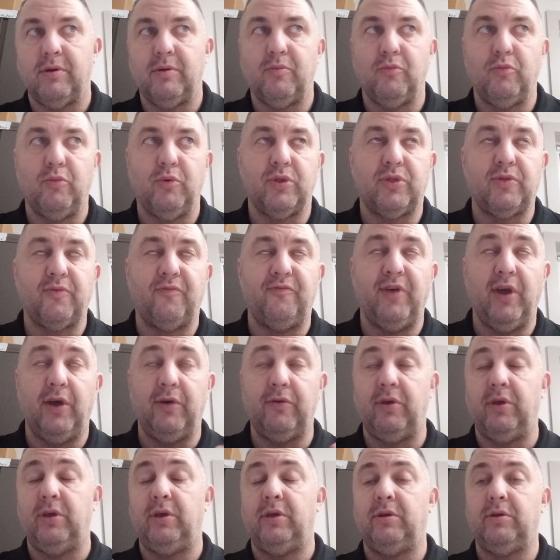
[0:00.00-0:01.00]
with
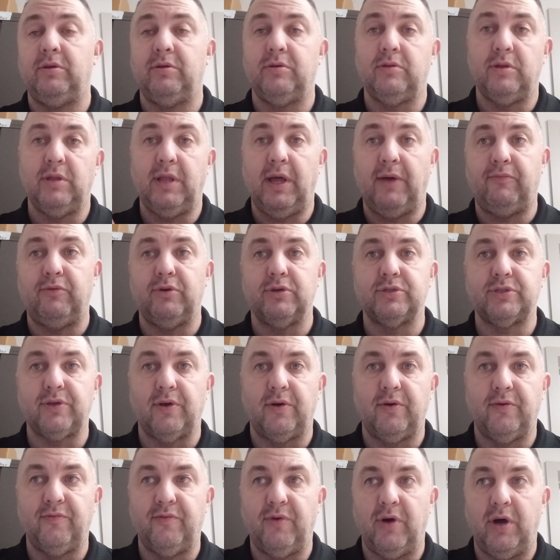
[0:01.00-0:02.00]
varying levels
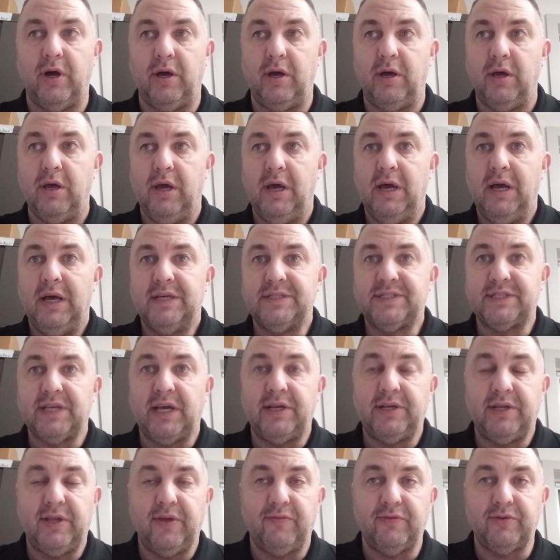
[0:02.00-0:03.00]
of
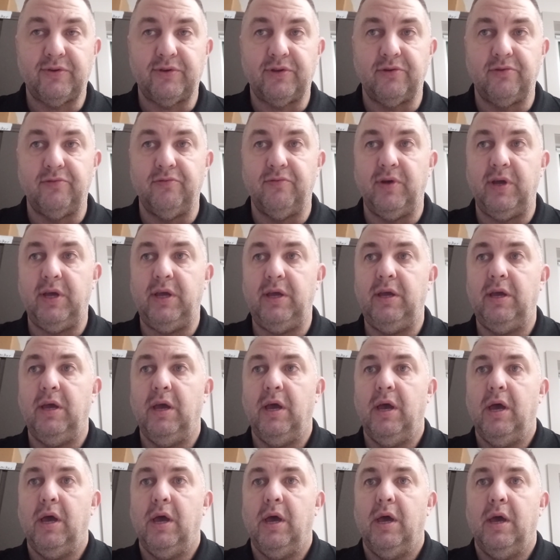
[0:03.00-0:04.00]
scientific degree,
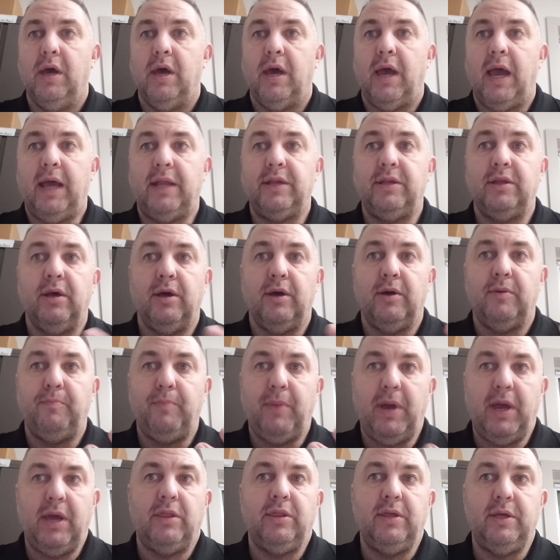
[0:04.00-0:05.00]
and
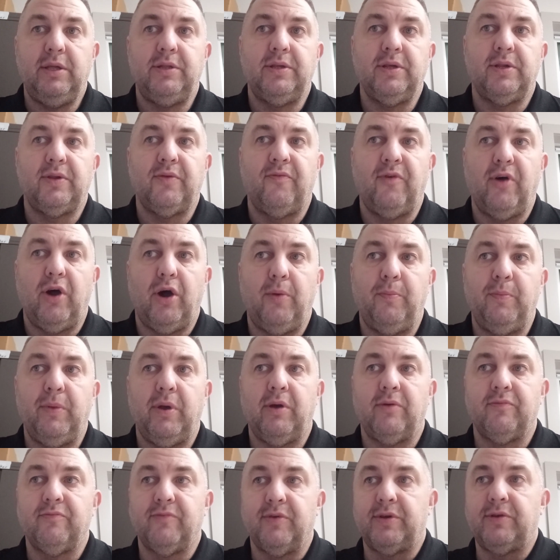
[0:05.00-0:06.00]
mainly the
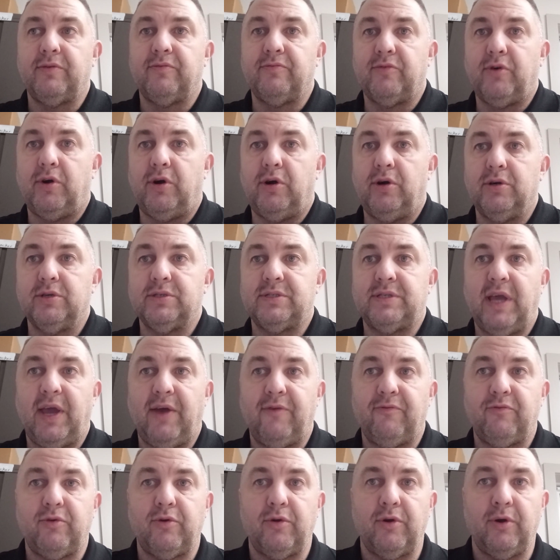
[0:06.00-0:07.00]
development of written laws
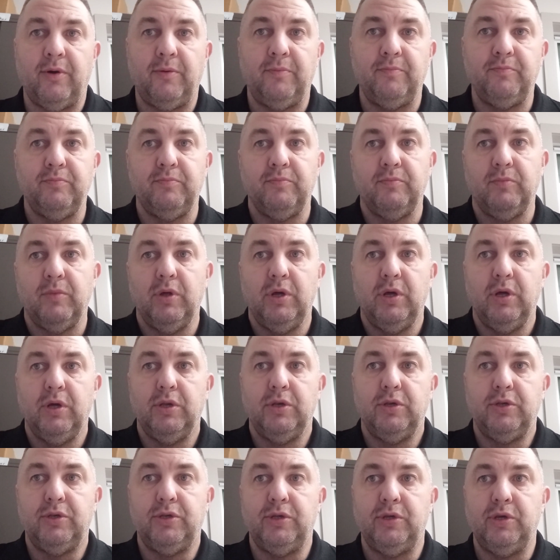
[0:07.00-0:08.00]
have come
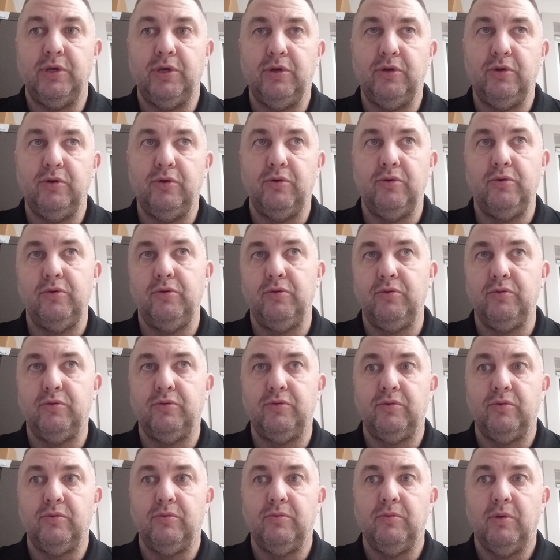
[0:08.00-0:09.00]
to
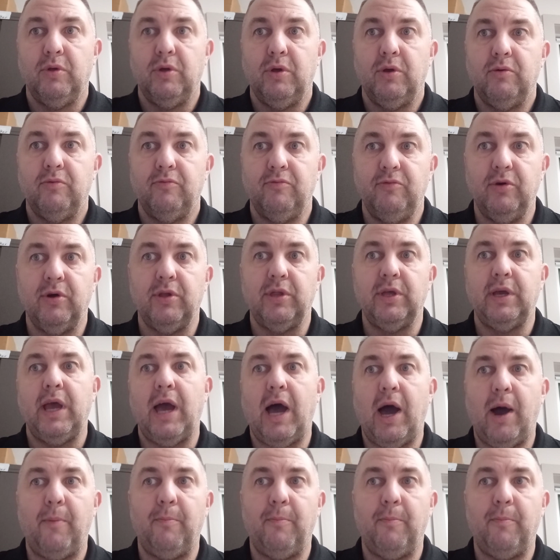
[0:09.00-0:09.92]
really